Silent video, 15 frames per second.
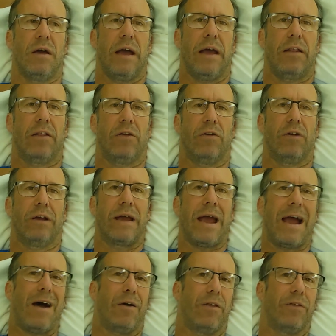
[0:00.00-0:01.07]
and learning
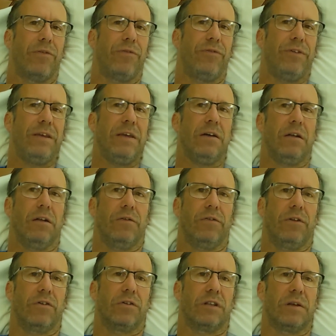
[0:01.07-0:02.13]
how the feel of
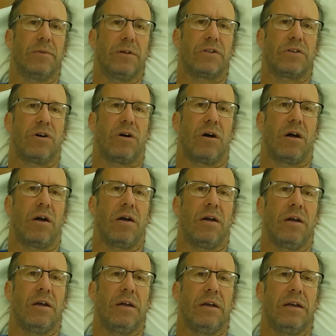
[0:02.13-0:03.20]
those limits are
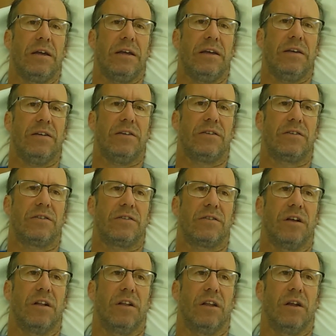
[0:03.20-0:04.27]
is
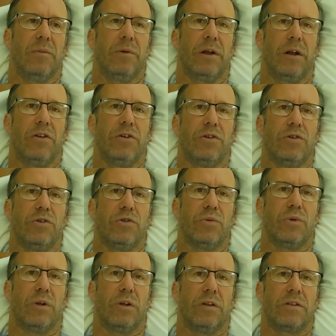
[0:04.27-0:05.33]
a little bit unusual.